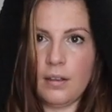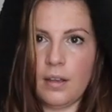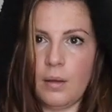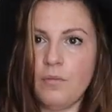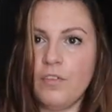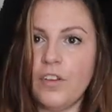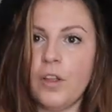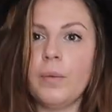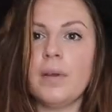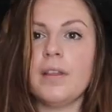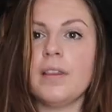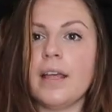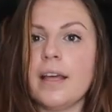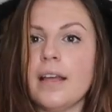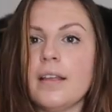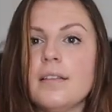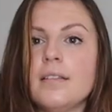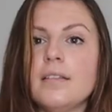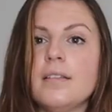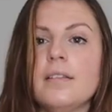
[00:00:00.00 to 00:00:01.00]
I'm filming
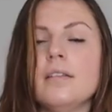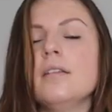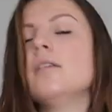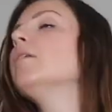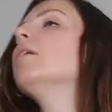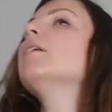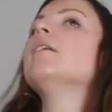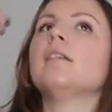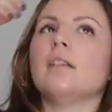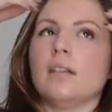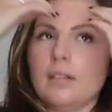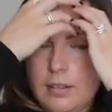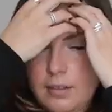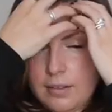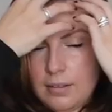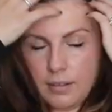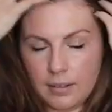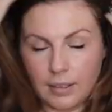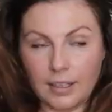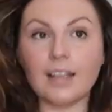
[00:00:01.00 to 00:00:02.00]
this
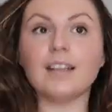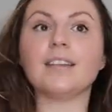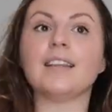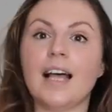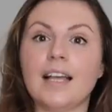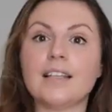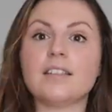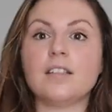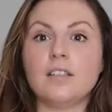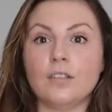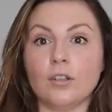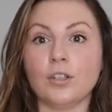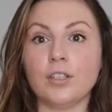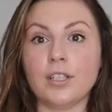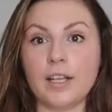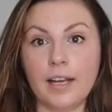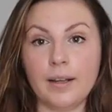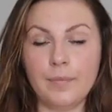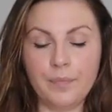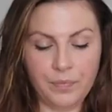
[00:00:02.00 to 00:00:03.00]
last
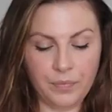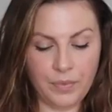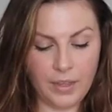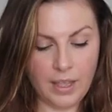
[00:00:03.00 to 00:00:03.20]
Sunday